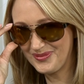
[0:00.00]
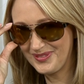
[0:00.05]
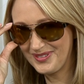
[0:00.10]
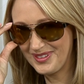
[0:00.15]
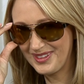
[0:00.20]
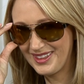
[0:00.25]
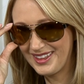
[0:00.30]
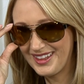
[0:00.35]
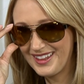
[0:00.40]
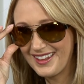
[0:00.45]
the
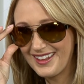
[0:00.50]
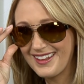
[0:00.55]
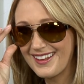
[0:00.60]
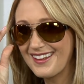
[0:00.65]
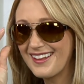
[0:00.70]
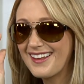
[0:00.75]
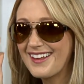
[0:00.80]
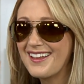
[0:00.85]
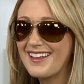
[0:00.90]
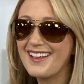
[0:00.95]
dust from
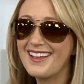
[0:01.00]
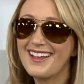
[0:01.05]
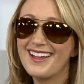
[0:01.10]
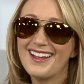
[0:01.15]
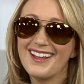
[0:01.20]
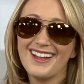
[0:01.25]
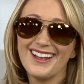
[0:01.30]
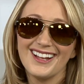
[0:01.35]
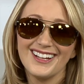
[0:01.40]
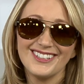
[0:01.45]
staying on
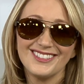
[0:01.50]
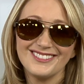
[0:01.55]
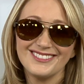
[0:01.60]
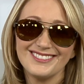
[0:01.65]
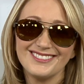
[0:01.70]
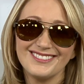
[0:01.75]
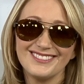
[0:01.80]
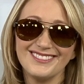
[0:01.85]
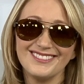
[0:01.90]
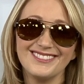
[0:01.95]
there. So you can pretty
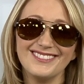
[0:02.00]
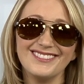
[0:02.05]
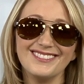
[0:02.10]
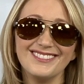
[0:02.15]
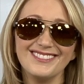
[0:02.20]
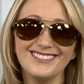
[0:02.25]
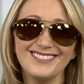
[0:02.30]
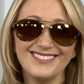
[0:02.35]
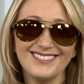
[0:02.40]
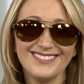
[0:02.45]
much just
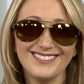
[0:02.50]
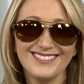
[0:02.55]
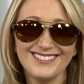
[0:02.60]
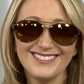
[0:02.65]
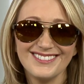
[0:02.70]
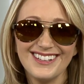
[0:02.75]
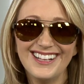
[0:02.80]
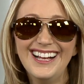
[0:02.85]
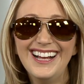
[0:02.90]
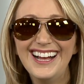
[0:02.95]
blow off
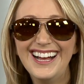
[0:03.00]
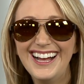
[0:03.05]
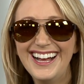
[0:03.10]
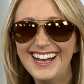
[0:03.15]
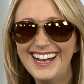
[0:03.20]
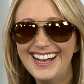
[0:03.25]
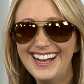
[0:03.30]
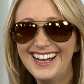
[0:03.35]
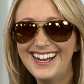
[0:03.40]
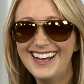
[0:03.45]
the,
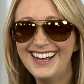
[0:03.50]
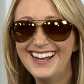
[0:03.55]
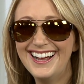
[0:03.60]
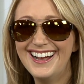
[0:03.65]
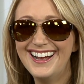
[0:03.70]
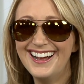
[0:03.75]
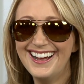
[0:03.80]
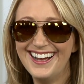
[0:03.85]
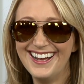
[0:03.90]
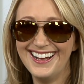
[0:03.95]
the,
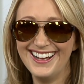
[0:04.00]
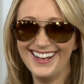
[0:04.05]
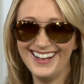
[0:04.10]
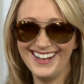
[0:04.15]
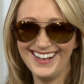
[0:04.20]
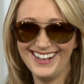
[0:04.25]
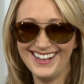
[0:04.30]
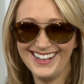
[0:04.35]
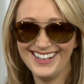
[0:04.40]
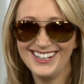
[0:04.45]
uh,
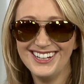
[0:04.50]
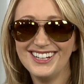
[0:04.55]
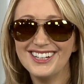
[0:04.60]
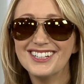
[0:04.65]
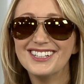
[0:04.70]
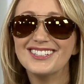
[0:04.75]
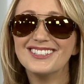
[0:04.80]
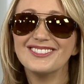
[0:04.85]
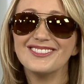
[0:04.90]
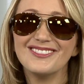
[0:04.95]
the
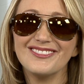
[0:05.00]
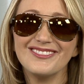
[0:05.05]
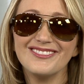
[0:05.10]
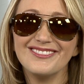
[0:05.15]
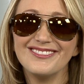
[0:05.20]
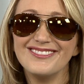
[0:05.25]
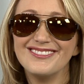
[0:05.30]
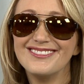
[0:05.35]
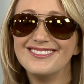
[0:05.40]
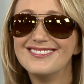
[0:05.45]
particles as they
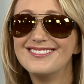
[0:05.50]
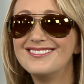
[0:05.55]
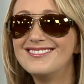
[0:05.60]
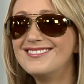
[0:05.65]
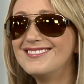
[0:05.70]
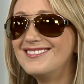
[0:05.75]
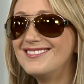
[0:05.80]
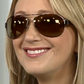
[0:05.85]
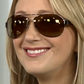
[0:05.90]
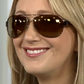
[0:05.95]
come.
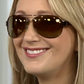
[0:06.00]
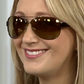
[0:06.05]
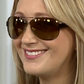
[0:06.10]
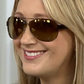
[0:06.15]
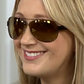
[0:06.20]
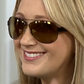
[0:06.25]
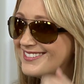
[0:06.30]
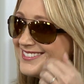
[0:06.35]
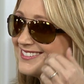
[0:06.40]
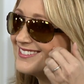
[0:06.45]
There's
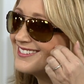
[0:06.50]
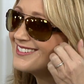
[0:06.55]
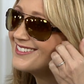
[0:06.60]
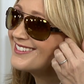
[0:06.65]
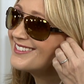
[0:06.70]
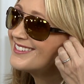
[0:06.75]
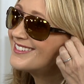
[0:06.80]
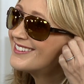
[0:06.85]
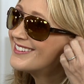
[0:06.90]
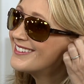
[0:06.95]
many
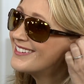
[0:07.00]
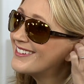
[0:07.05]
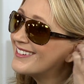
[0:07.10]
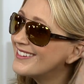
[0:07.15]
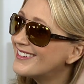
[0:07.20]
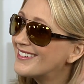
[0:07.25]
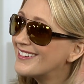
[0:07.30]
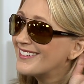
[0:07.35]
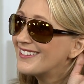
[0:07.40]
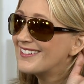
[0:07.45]
features in there. We put
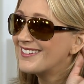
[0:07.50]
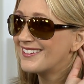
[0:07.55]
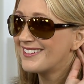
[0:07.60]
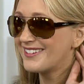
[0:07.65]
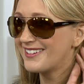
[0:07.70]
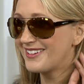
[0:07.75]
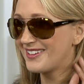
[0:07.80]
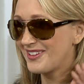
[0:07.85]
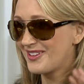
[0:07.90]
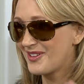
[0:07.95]
a
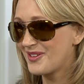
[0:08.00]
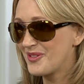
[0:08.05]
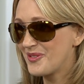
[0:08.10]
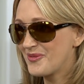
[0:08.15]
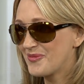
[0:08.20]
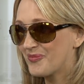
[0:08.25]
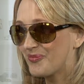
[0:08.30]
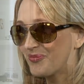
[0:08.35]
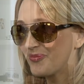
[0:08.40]
gold tone on the